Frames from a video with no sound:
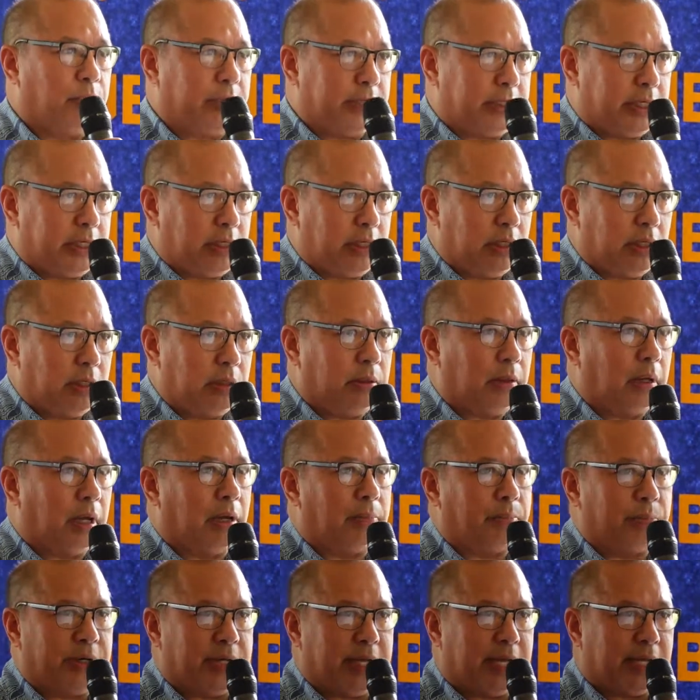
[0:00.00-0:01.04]
Ricky
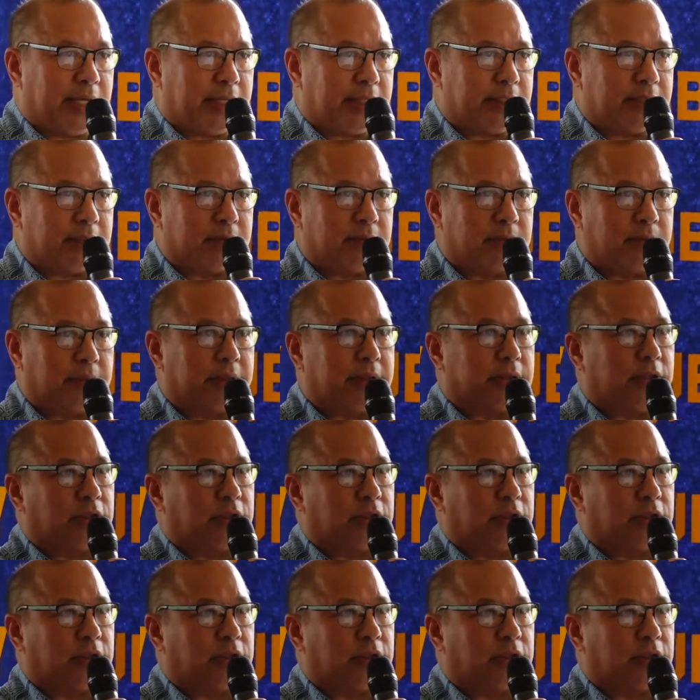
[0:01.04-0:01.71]
uh, Bordallo uh,